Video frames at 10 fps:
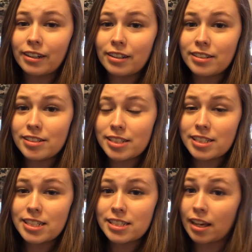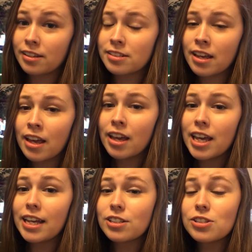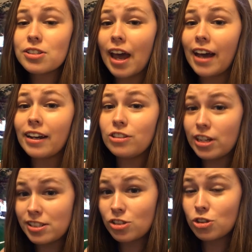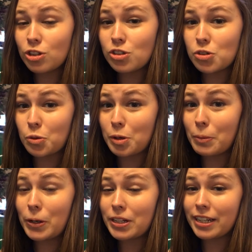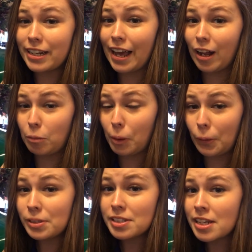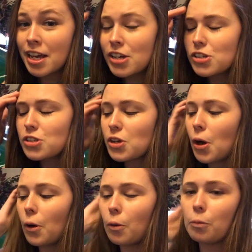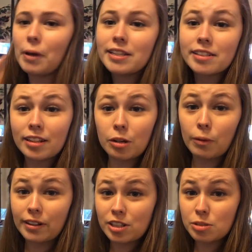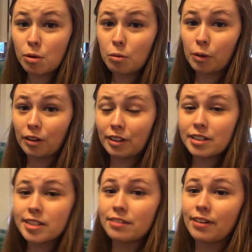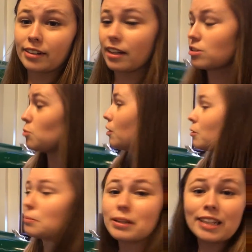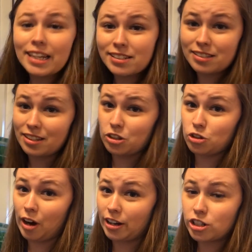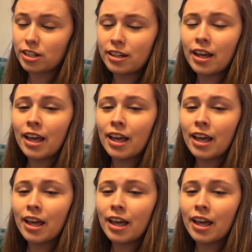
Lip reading: in 1966. It sat adjacent to the Storybook Canal boats, so basically where It's a Small World is. In fact, that's what replaced his attraction.